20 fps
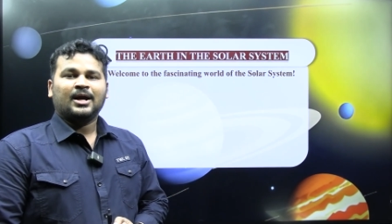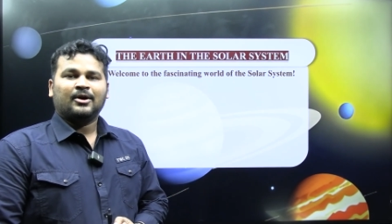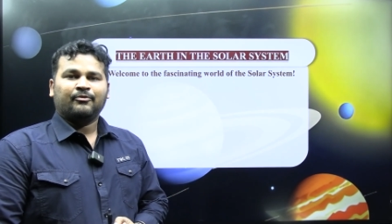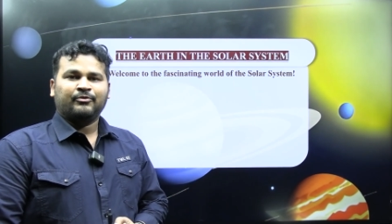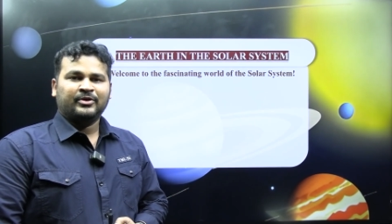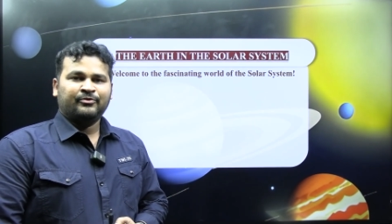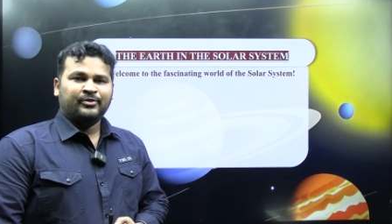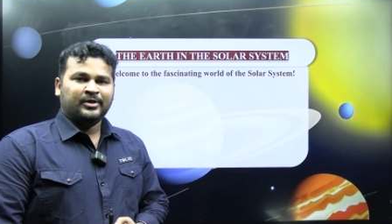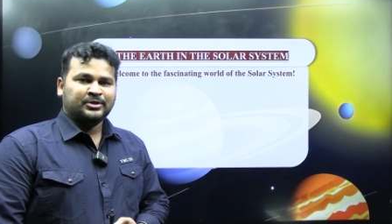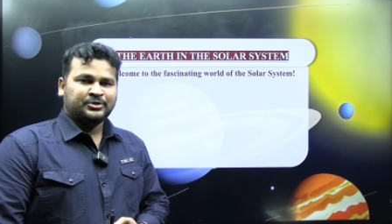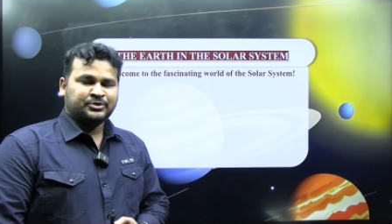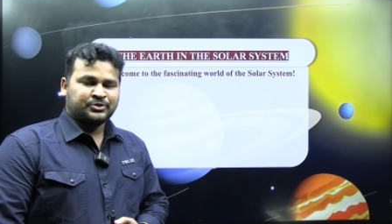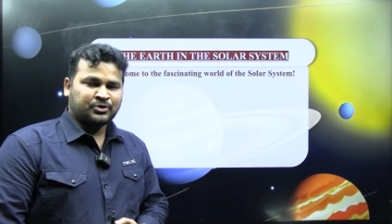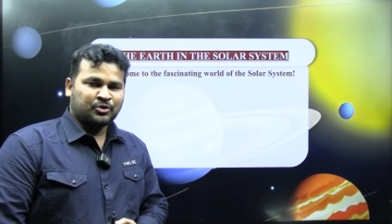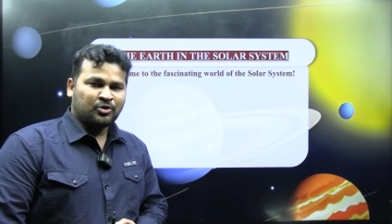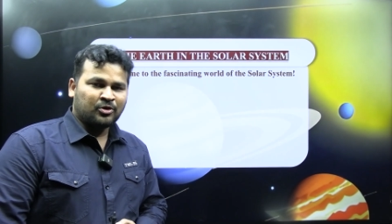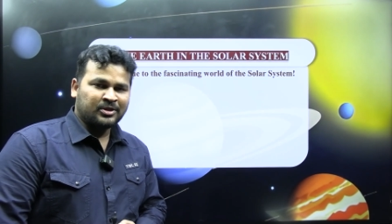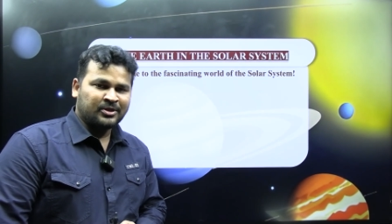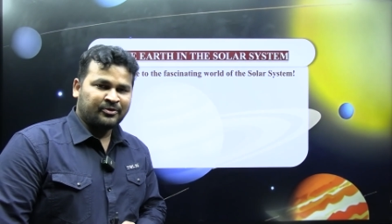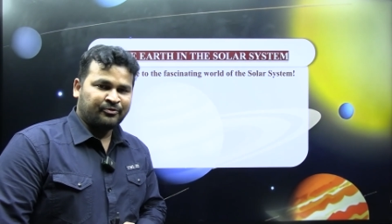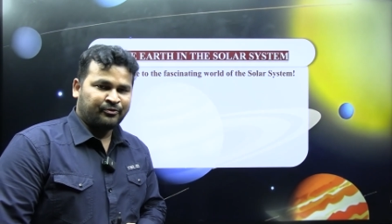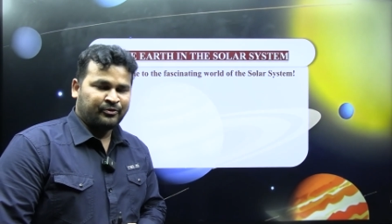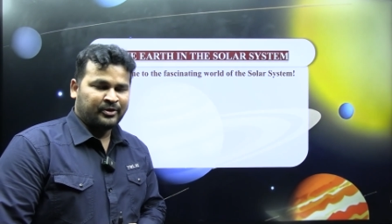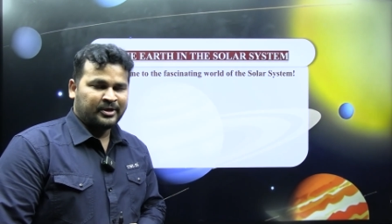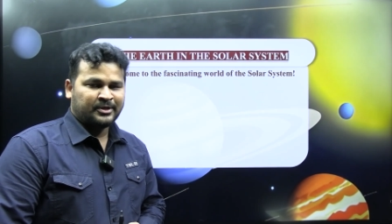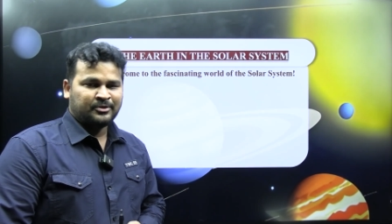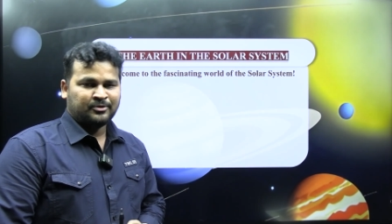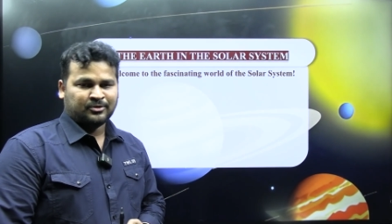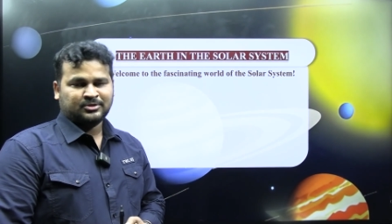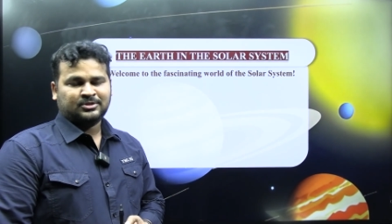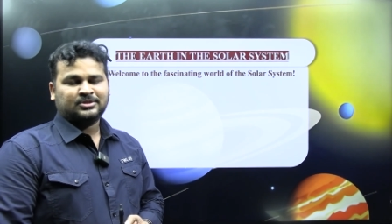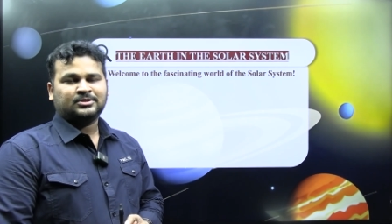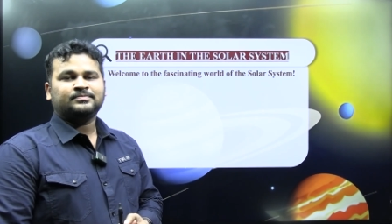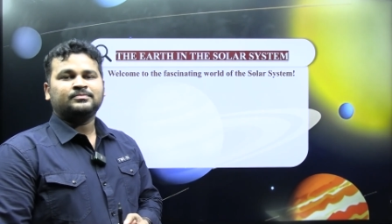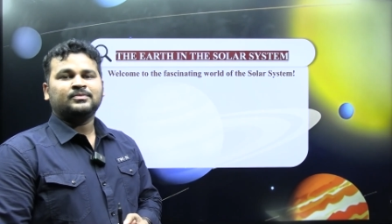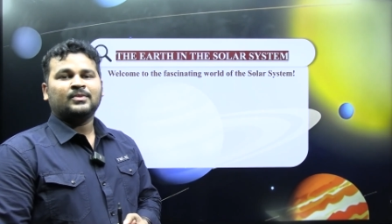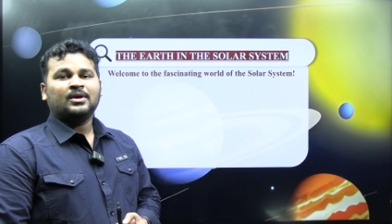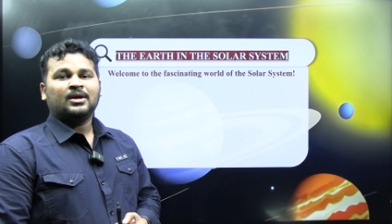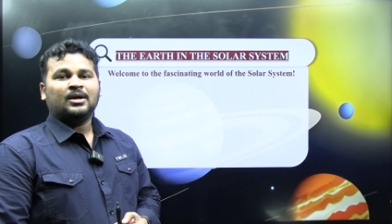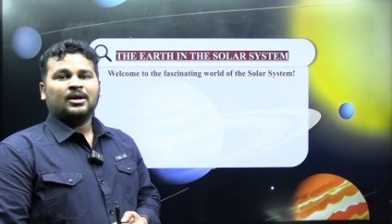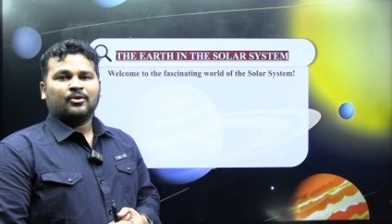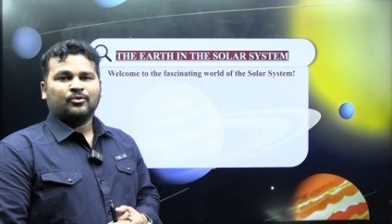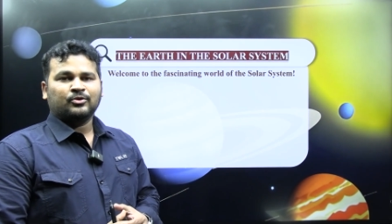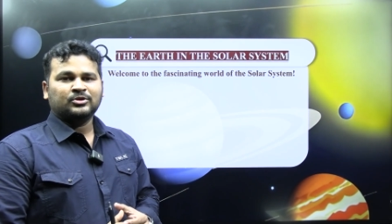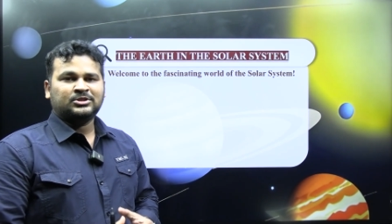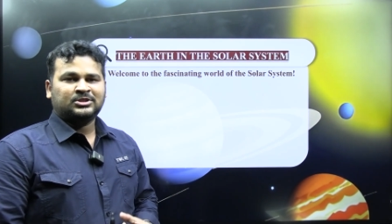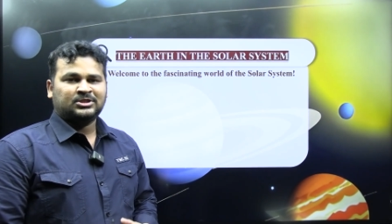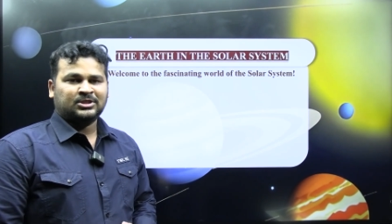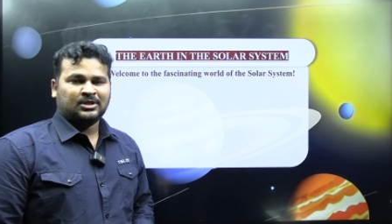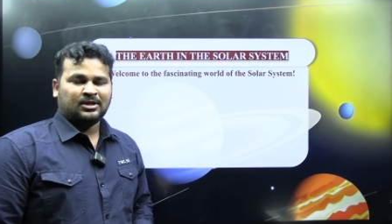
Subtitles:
we will show the videos which